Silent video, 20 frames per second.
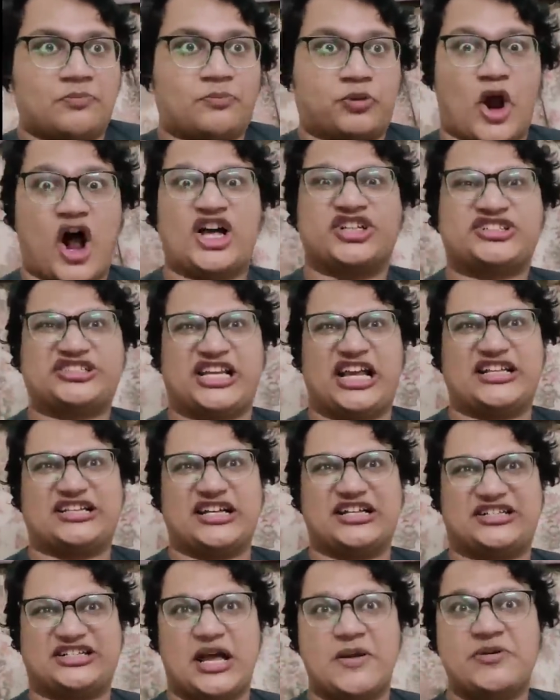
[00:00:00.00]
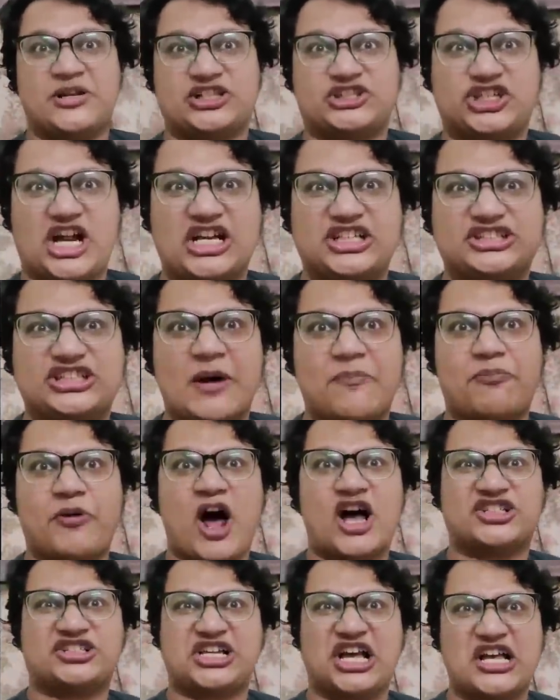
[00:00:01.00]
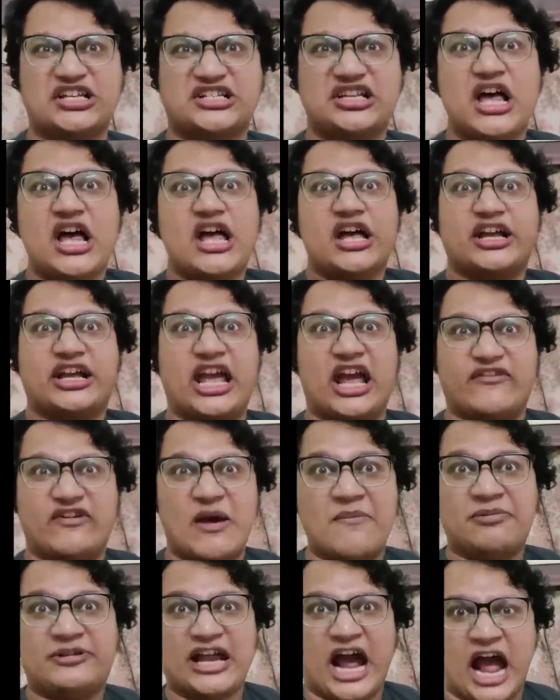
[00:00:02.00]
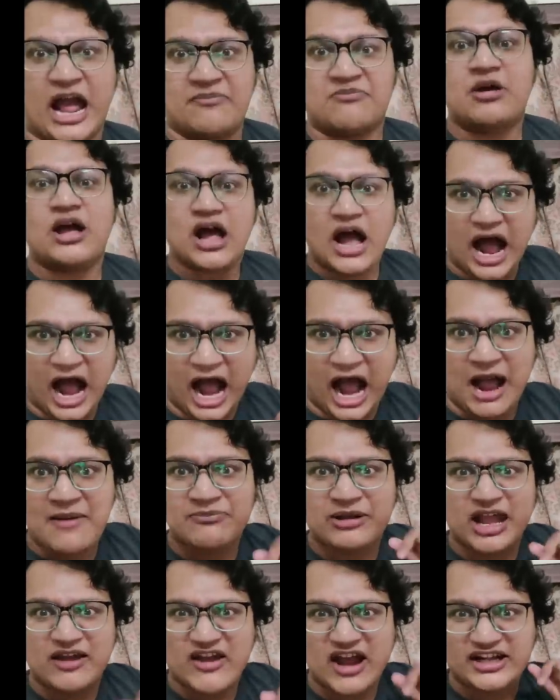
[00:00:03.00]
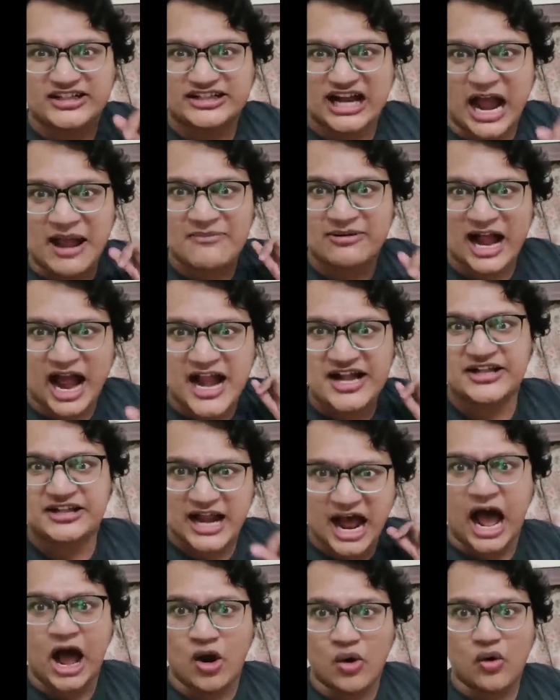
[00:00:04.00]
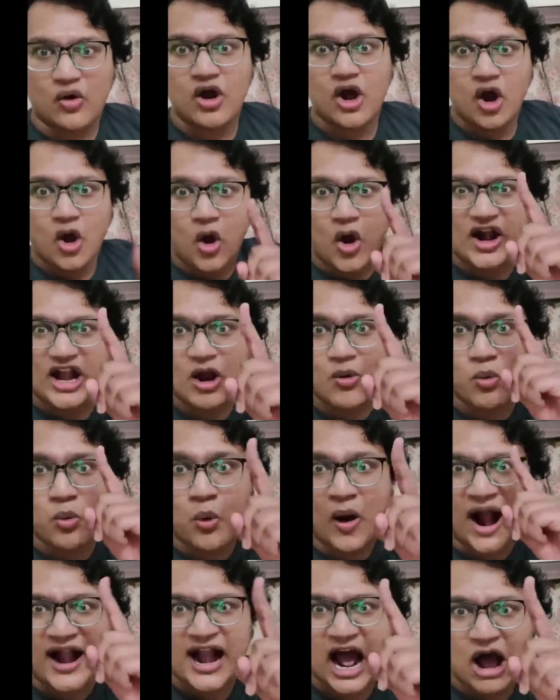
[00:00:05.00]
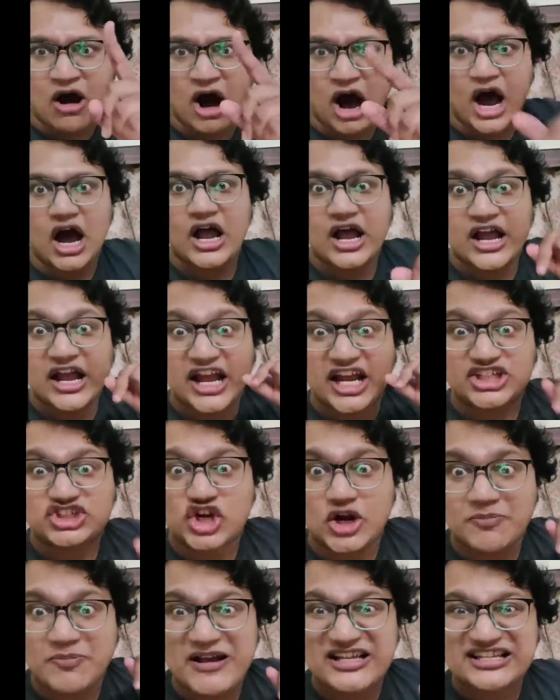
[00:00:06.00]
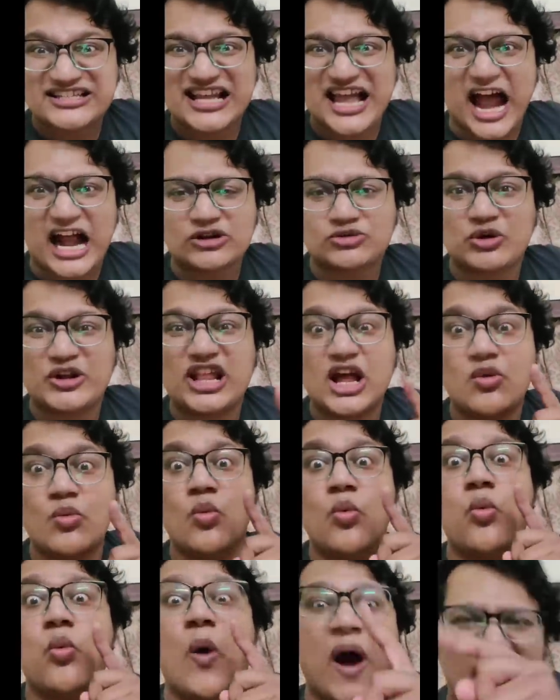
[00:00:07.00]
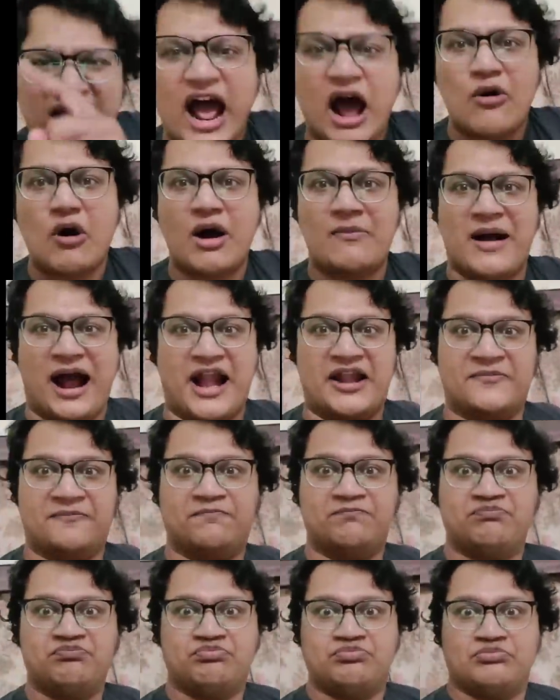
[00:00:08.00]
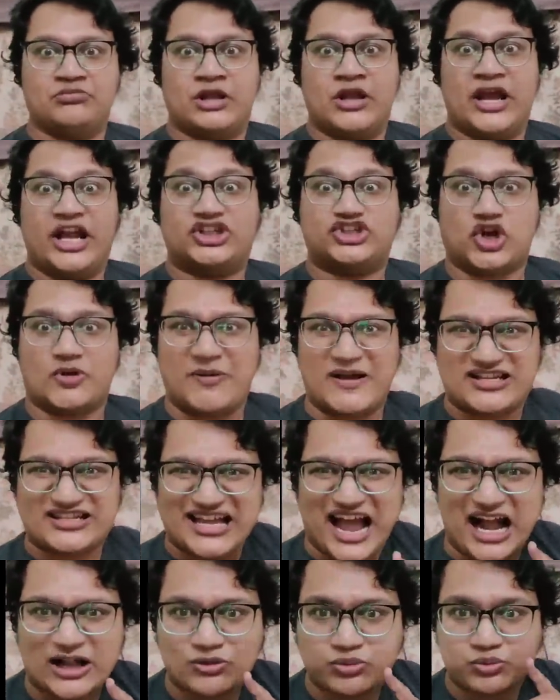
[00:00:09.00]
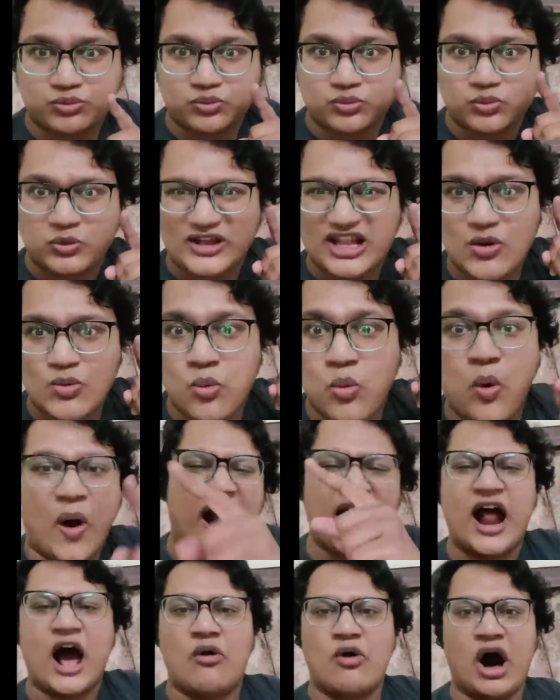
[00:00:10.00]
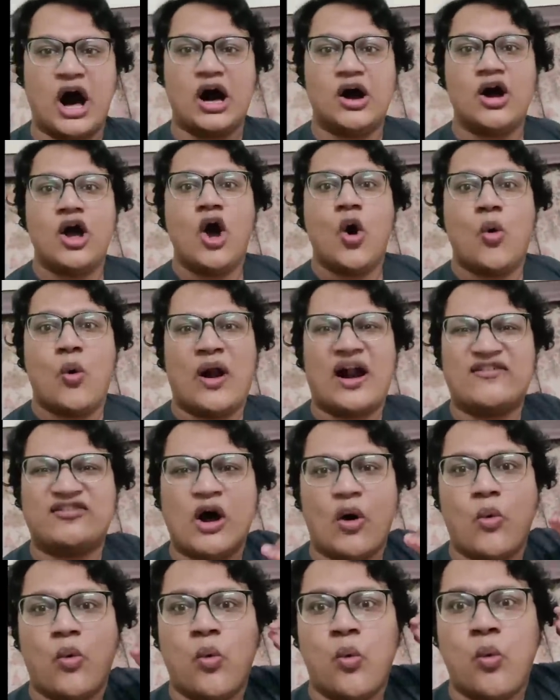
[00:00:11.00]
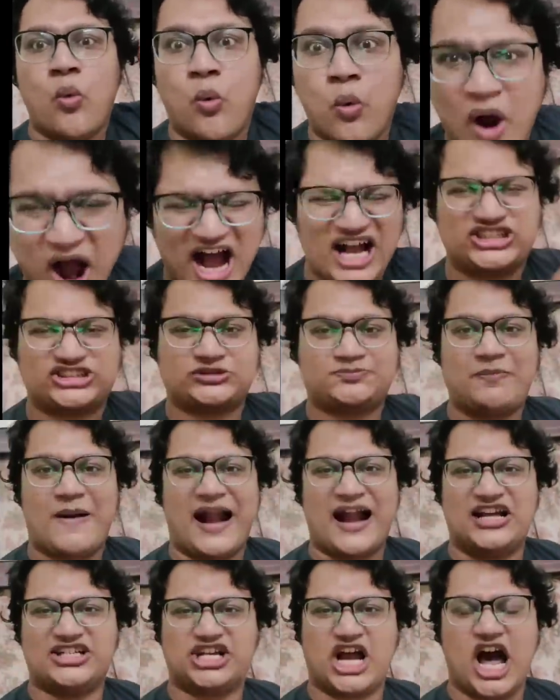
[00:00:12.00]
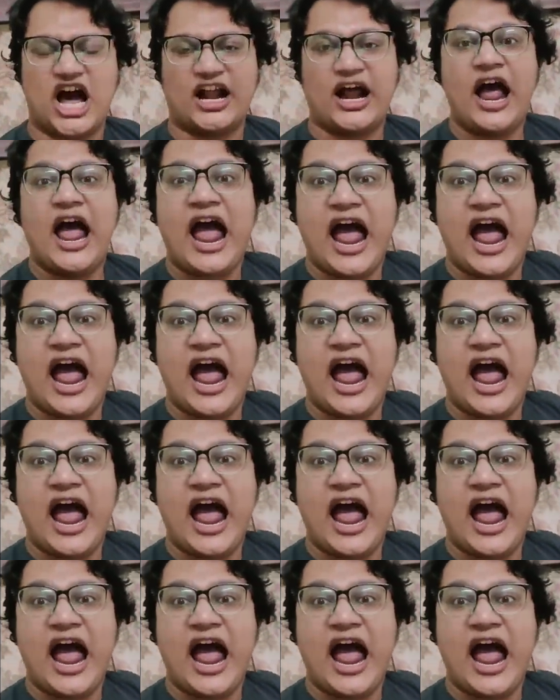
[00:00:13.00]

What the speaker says: Process it, Sims. Trust the process. Give him time. I'm giving time right now. Only 1 hour. He should be sacked within 1 hour, man. He should be sacked within 1 hour. One of the worst manager